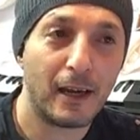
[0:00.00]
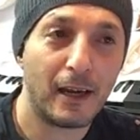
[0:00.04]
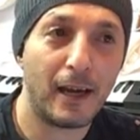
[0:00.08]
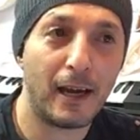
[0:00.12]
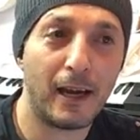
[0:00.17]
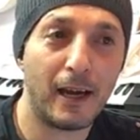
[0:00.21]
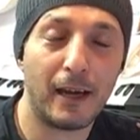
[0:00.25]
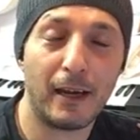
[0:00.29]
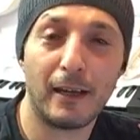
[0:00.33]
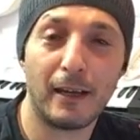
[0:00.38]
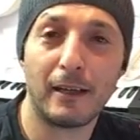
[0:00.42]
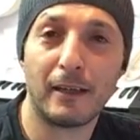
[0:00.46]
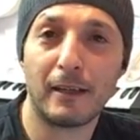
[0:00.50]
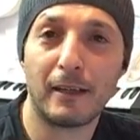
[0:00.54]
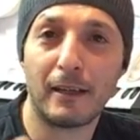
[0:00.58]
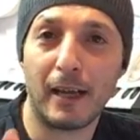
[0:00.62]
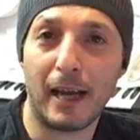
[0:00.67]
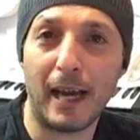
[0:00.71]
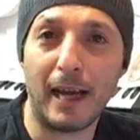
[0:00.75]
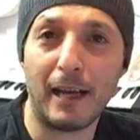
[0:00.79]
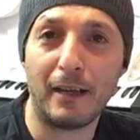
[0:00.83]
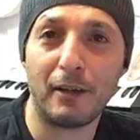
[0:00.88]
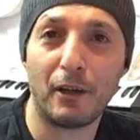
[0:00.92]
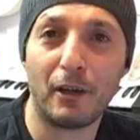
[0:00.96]

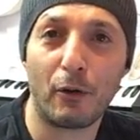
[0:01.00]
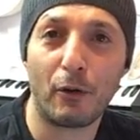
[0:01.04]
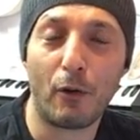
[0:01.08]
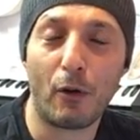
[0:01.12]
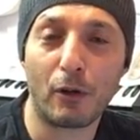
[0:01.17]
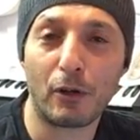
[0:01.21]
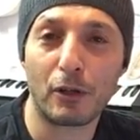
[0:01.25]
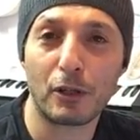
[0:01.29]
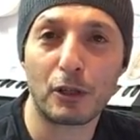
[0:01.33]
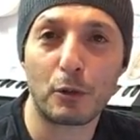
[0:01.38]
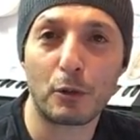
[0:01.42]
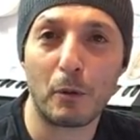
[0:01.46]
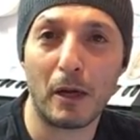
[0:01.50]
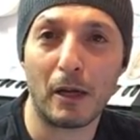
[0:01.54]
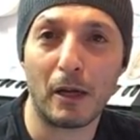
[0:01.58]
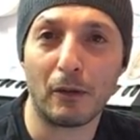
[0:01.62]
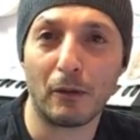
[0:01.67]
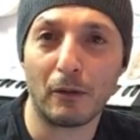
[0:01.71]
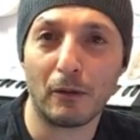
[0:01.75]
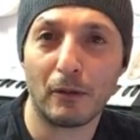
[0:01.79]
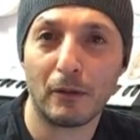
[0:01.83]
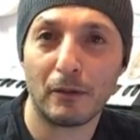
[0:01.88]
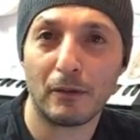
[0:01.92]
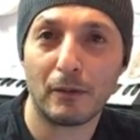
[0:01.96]
and Andy Rock as
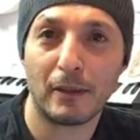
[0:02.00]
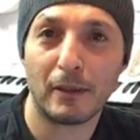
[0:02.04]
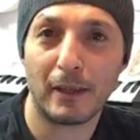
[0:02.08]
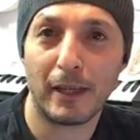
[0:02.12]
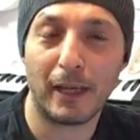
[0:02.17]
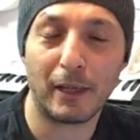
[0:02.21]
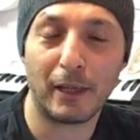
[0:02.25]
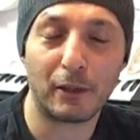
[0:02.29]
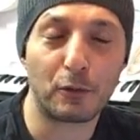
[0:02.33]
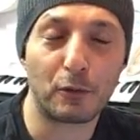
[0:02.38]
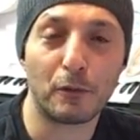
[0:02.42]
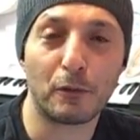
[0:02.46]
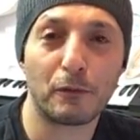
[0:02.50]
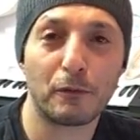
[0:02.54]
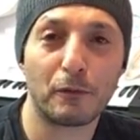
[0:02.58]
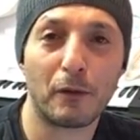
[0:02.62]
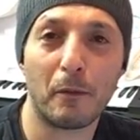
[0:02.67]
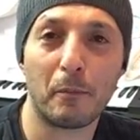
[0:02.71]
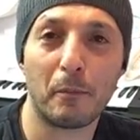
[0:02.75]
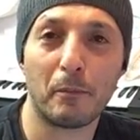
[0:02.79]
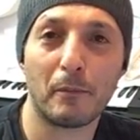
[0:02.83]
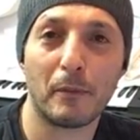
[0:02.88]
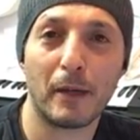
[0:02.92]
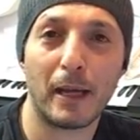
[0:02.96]
well, Andrew
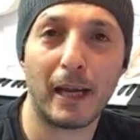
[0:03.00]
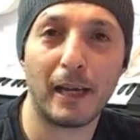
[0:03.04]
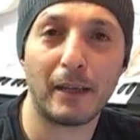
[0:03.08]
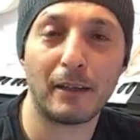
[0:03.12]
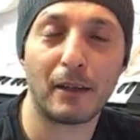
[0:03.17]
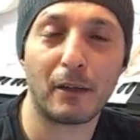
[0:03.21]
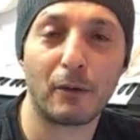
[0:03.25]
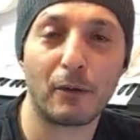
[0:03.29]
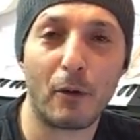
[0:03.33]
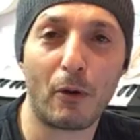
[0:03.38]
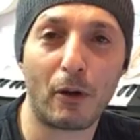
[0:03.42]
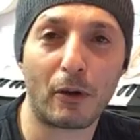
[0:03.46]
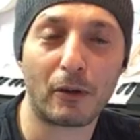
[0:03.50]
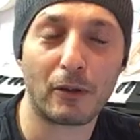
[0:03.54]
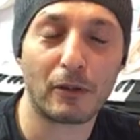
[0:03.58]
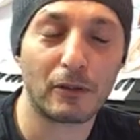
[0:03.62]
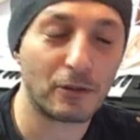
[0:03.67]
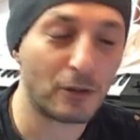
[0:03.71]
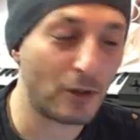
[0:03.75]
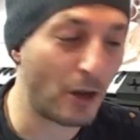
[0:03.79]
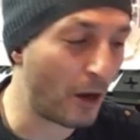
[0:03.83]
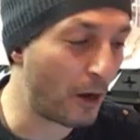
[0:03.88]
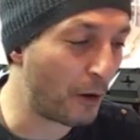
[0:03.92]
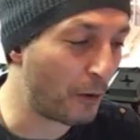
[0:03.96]
from Andy Rock.
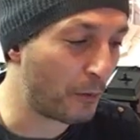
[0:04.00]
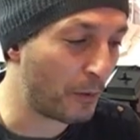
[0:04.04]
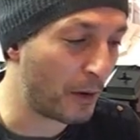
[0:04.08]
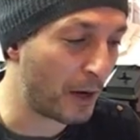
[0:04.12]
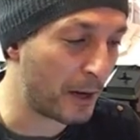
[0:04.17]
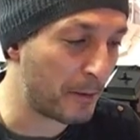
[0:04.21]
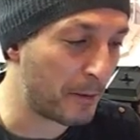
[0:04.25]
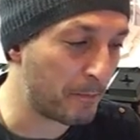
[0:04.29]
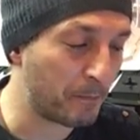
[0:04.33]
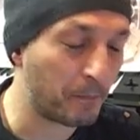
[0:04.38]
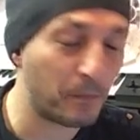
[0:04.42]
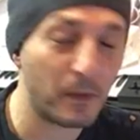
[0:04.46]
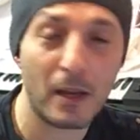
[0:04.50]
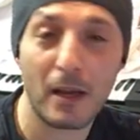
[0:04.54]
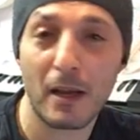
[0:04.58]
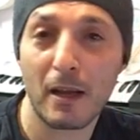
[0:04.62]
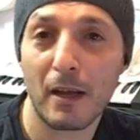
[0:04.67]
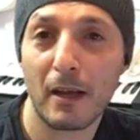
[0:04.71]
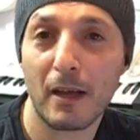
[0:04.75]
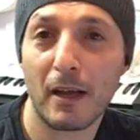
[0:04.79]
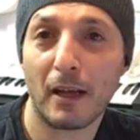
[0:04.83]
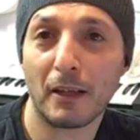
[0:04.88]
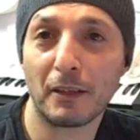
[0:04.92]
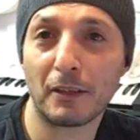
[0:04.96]
So
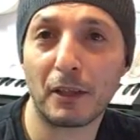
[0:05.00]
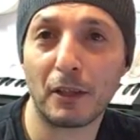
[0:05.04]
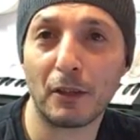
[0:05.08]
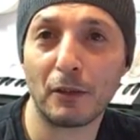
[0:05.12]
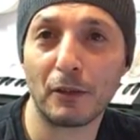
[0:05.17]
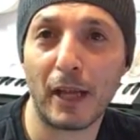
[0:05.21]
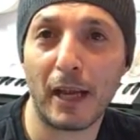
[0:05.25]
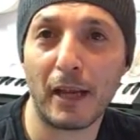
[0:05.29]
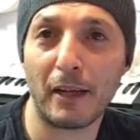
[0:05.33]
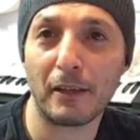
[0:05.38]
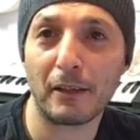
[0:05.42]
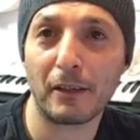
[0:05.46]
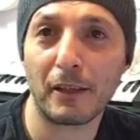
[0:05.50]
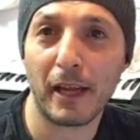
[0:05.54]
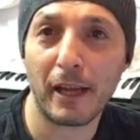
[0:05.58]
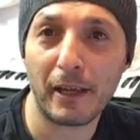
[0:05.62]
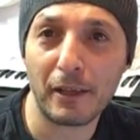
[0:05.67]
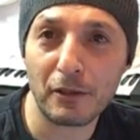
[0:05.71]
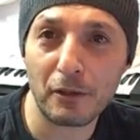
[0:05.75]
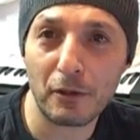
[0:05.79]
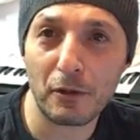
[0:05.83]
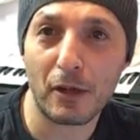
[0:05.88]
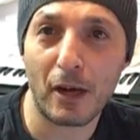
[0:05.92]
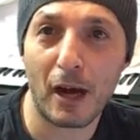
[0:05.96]
until then,
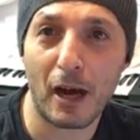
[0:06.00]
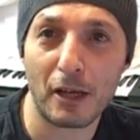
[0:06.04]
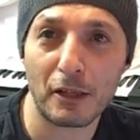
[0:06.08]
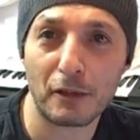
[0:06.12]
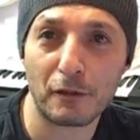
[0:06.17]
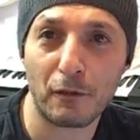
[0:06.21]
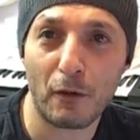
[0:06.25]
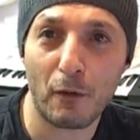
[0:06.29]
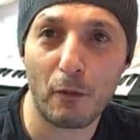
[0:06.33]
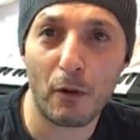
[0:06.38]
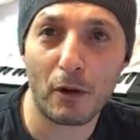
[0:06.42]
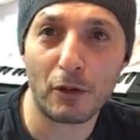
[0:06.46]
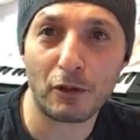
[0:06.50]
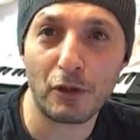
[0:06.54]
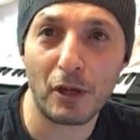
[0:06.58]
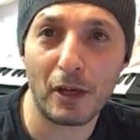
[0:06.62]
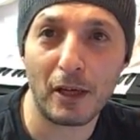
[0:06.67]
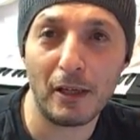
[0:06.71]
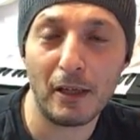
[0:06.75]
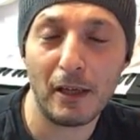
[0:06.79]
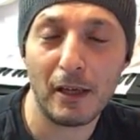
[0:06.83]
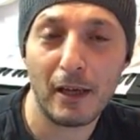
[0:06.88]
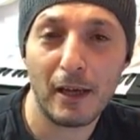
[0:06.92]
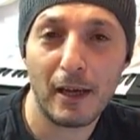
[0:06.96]
thanks you guys for
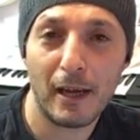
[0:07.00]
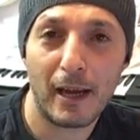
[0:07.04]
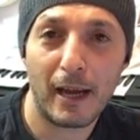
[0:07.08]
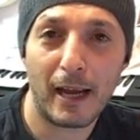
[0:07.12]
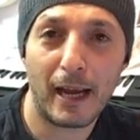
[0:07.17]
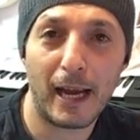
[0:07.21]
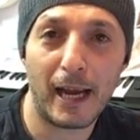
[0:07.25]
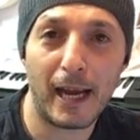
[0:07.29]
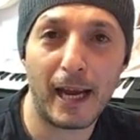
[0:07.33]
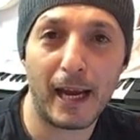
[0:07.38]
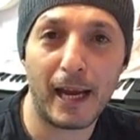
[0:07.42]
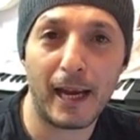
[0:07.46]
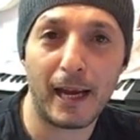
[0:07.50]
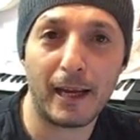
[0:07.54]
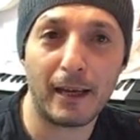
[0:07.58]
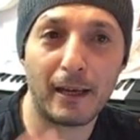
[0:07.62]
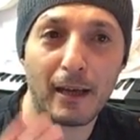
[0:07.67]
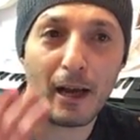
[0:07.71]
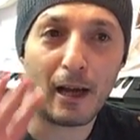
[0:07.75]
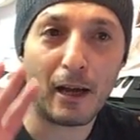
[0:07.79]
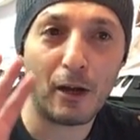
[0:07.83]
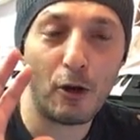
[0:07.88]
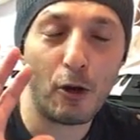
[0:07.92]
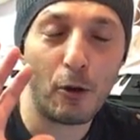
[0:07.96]
watching,
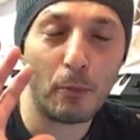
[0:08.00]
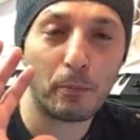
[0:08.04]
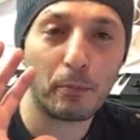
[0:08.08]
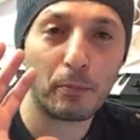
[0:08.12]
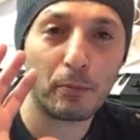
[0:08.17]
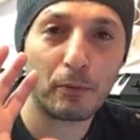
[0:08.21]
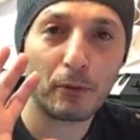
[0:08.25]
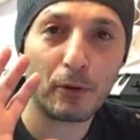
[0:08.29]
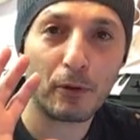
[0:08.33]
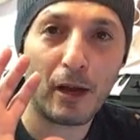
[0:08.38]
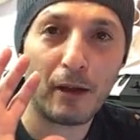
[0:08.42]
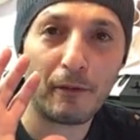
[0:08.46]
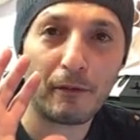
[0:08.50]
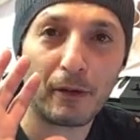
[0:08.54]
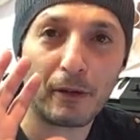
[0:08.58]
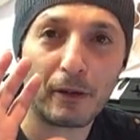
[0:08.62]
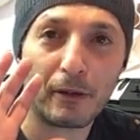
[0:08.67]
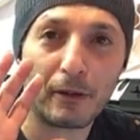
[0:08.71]
and I hope you have